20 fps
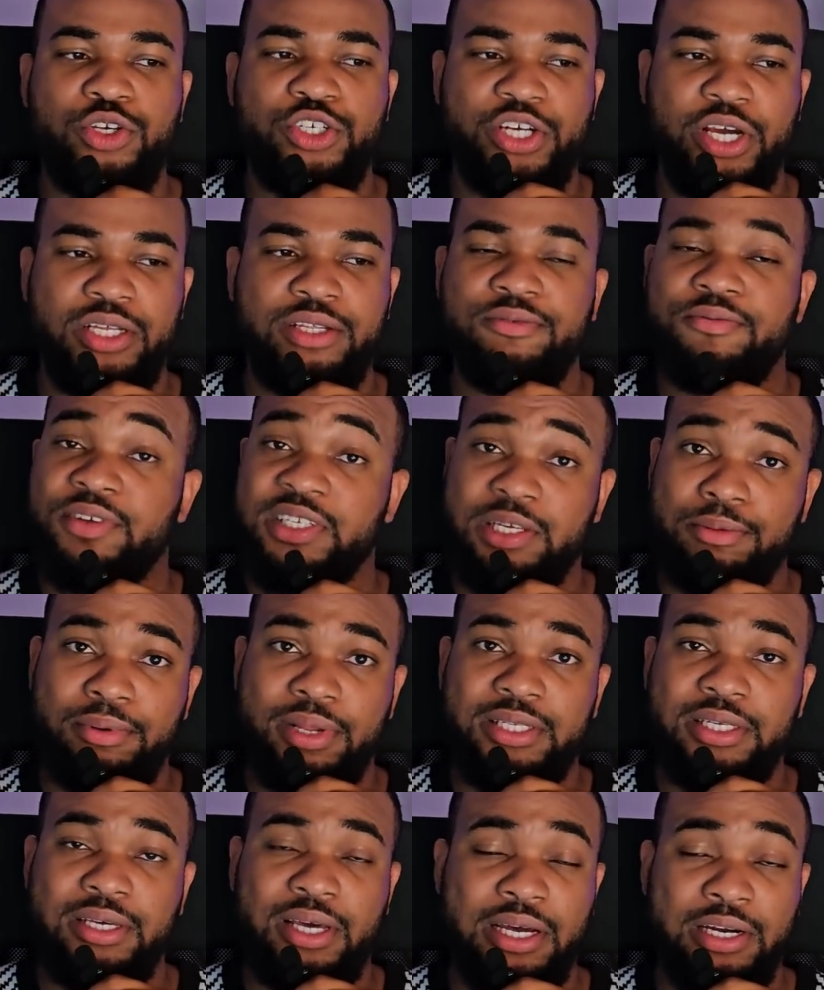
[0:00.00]
check the
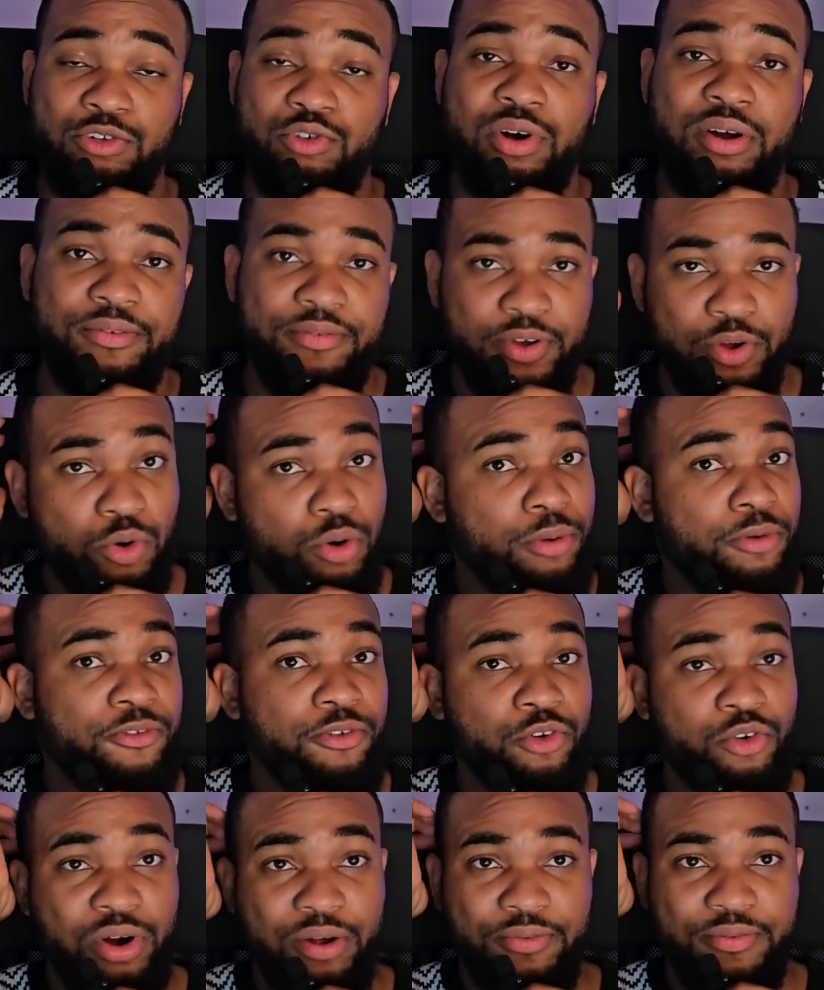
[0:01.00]
visibility and
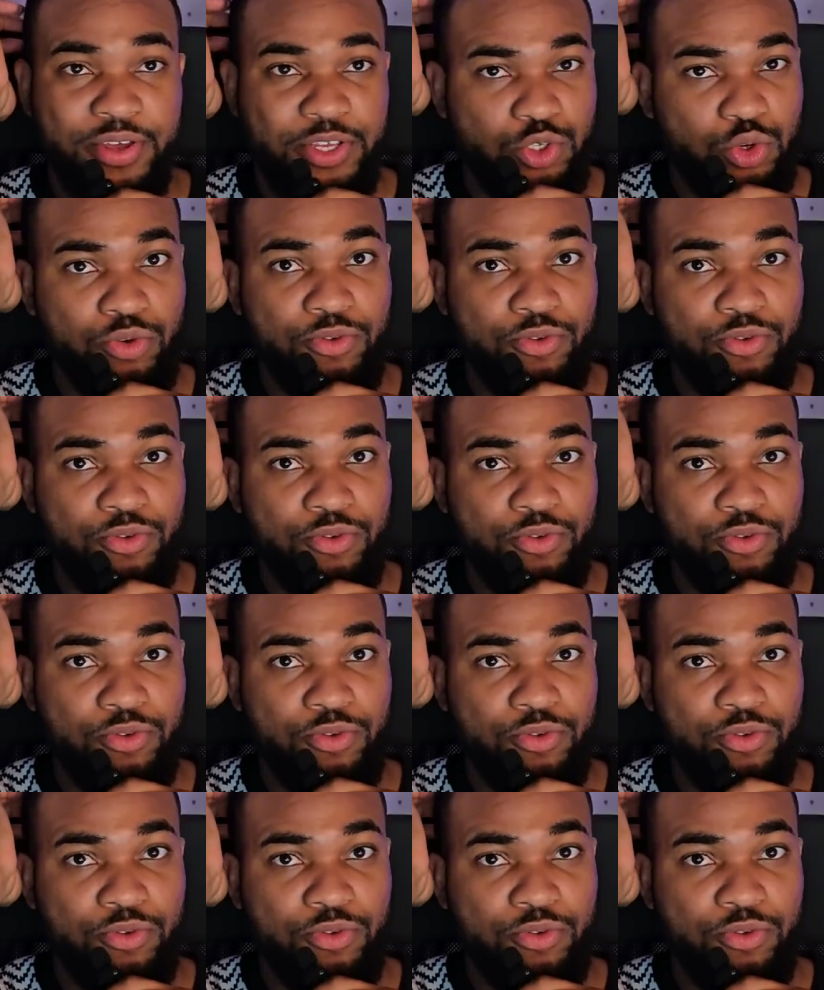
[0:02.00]
graphics